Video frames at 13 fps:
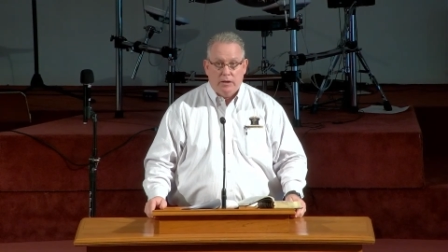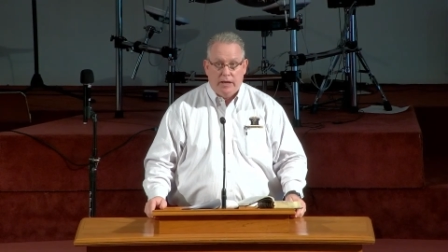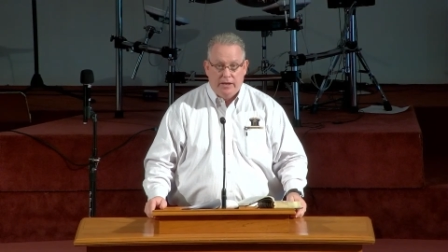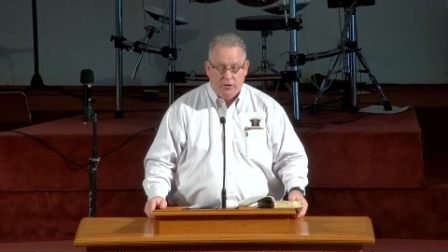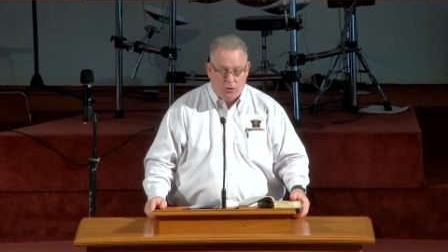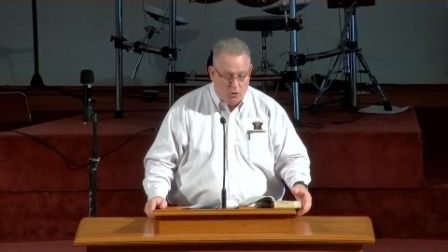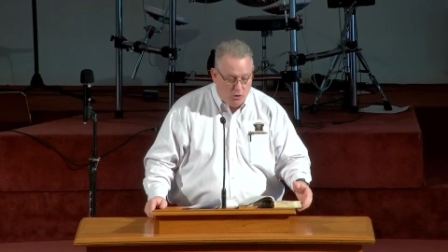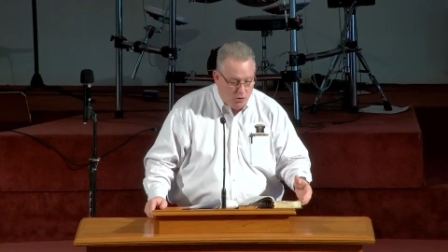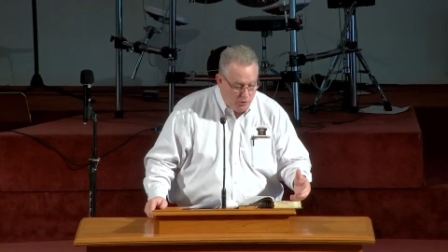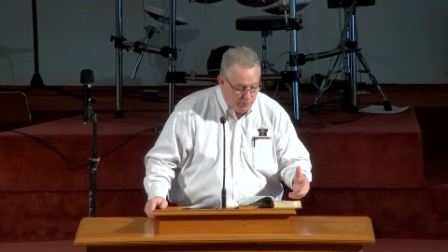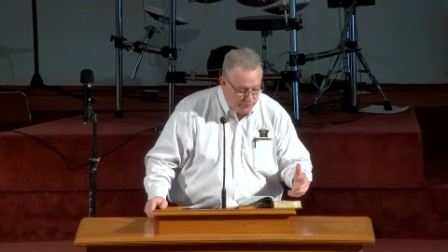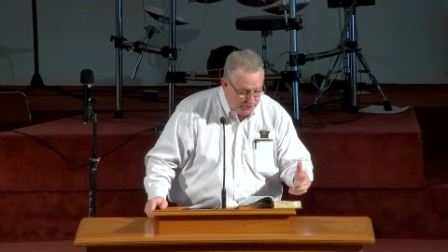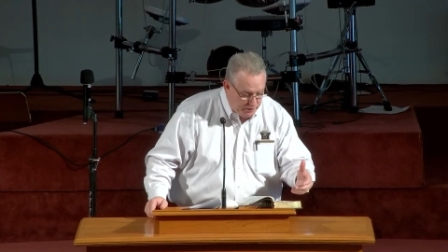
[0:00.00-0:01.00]
and
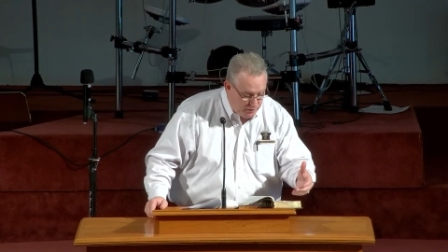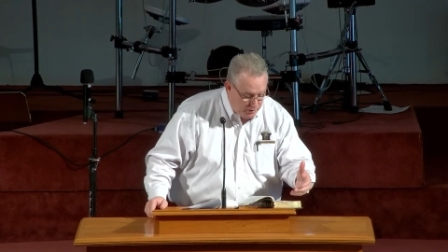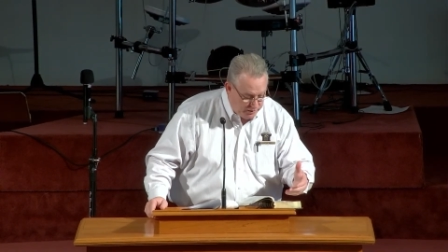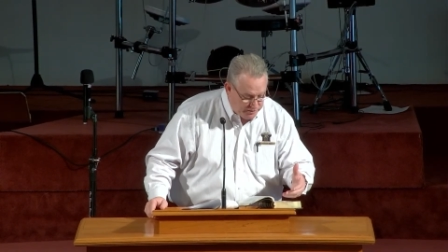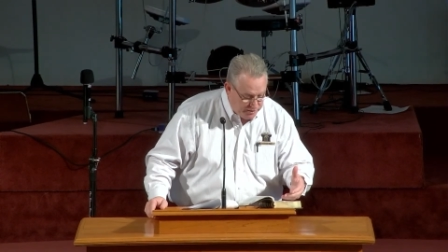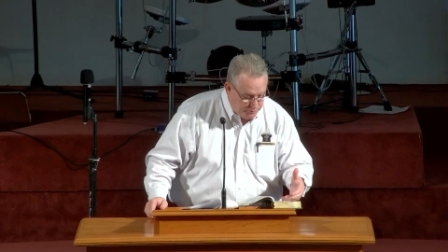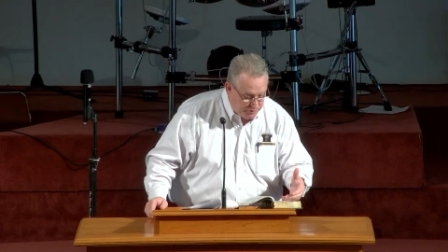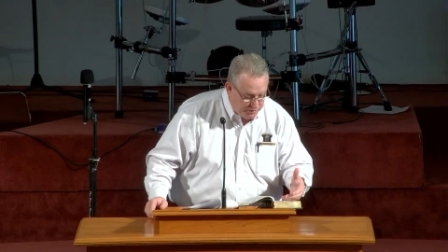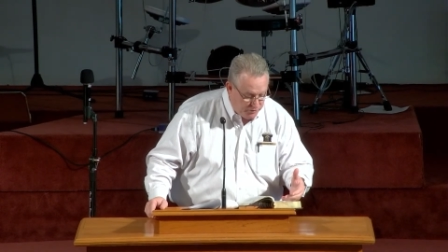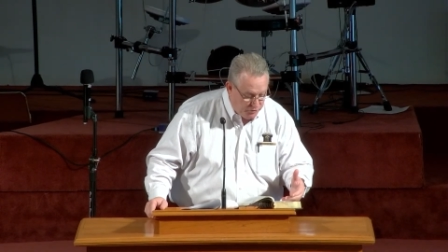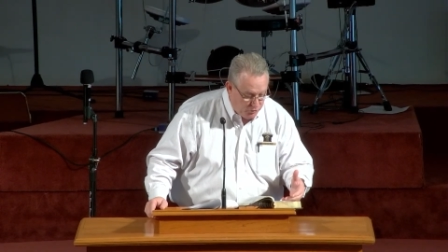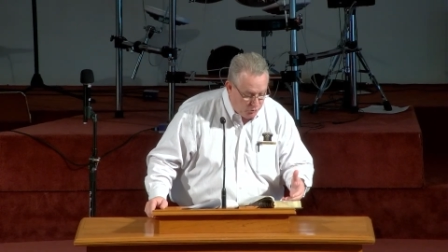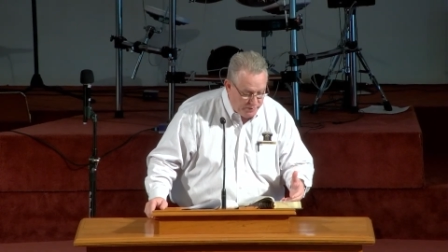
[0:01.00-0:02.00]
all they're attempting to
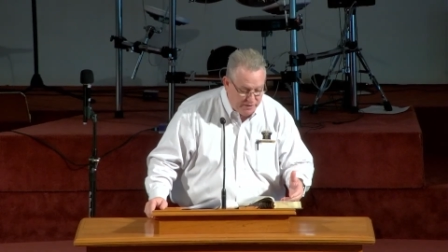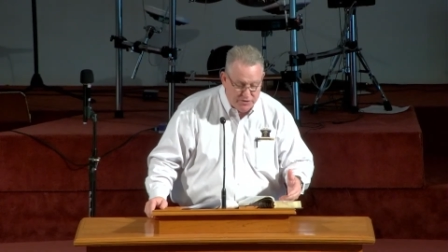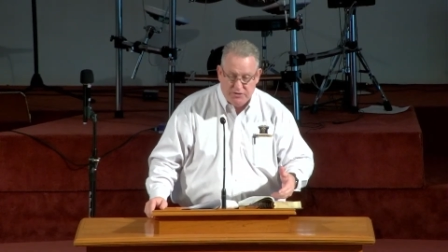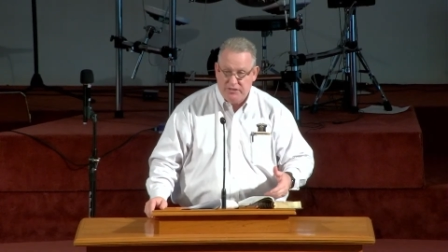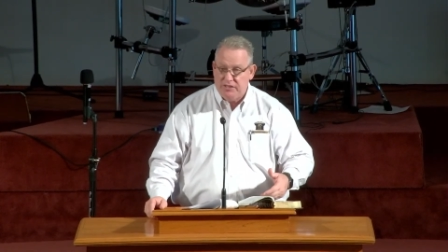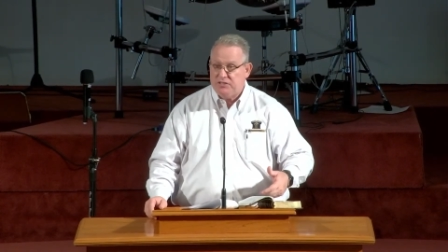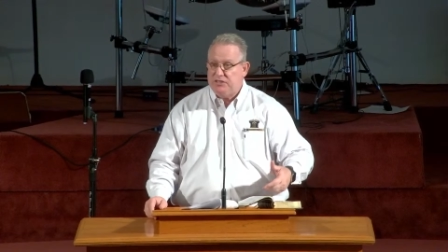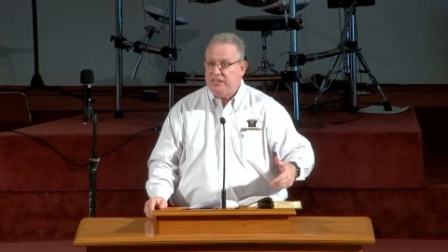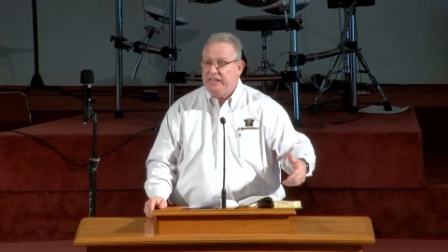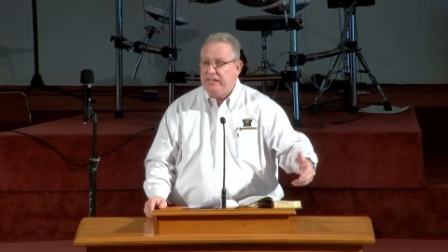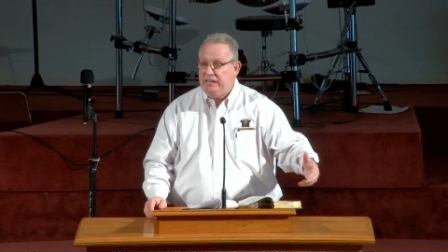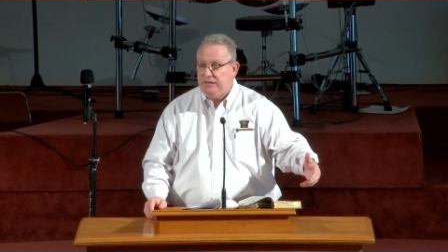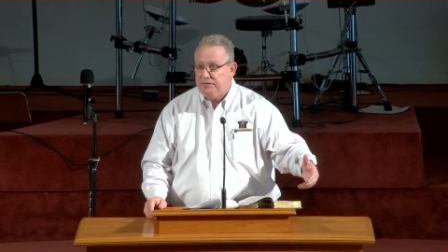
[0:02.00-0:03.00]
do is
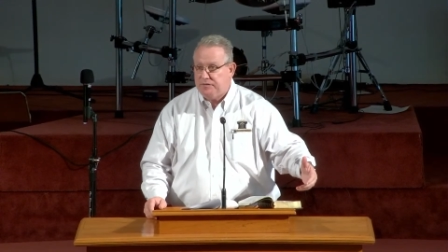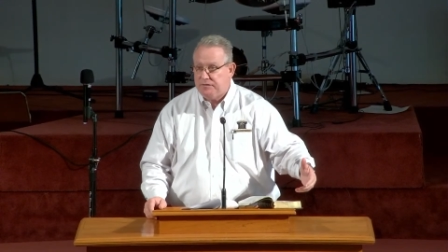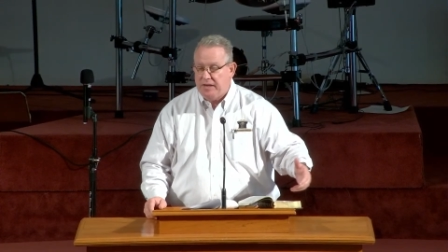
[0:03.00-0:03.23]
deceive